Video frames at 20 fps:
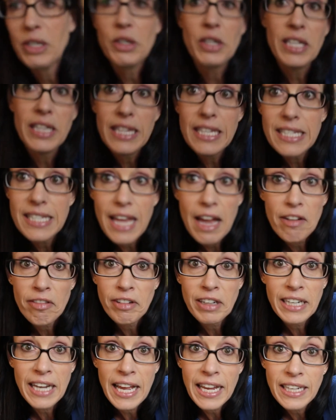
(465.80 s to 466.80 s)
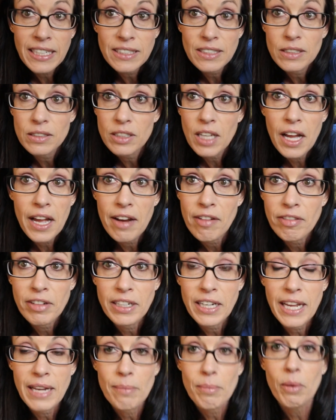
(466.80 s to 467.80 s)
drink this every night. Not every
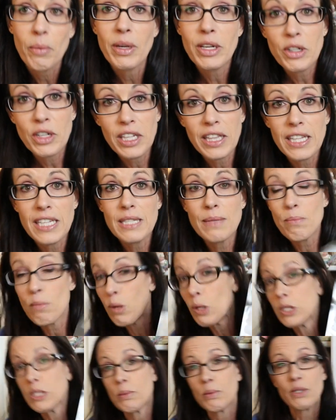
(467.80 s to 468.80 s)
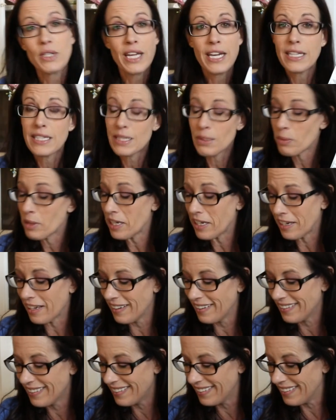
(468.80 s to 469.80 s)
night, but we drink this multiple nights a
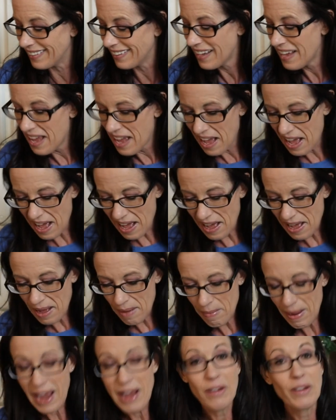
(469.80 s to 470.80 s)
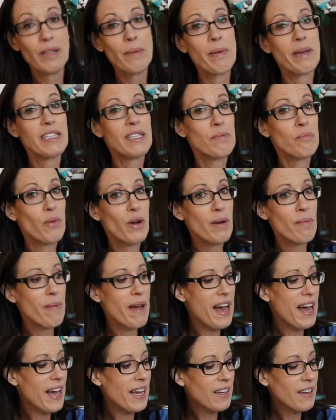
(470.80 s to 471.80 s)
week. um, I only picked up one
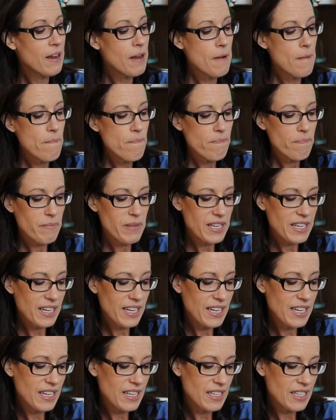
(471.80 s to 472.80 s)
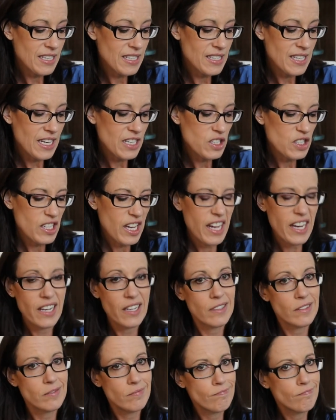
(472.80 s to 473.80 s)
bag because I just
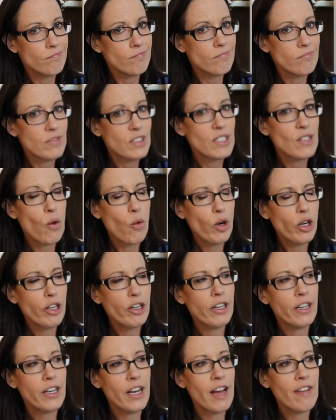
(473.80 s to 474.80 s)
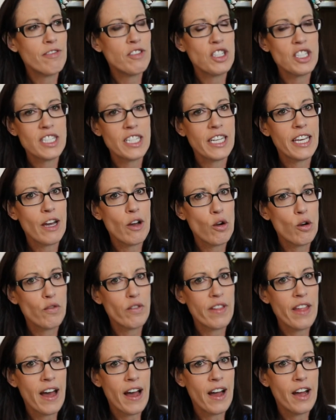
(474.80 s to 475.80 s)
kind of ordered enough just to get
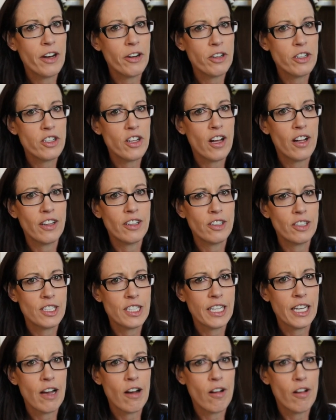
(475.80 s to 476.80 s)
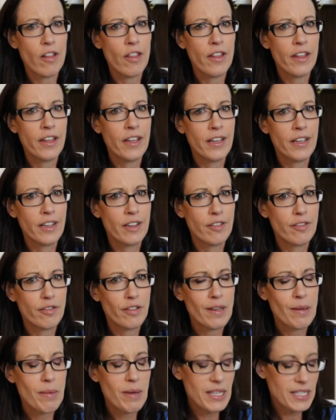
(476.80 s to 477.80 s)
over that one hundred dollars to get all the
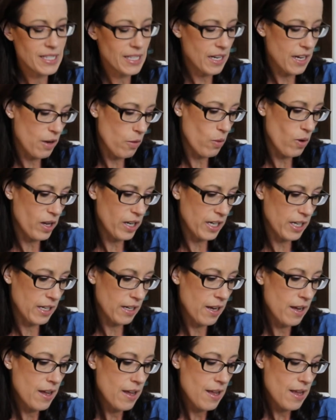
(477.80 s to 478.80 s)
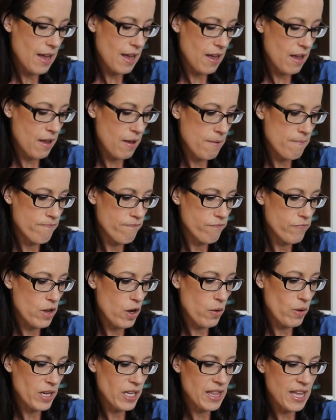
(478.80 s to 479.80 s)
freebies that I wanted, um,
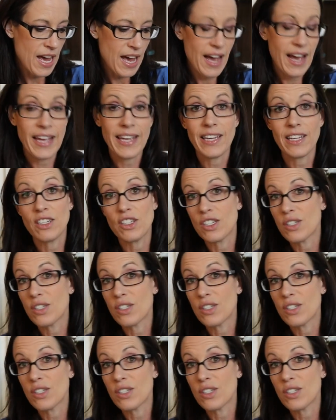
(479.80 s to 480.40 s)
knowing that I can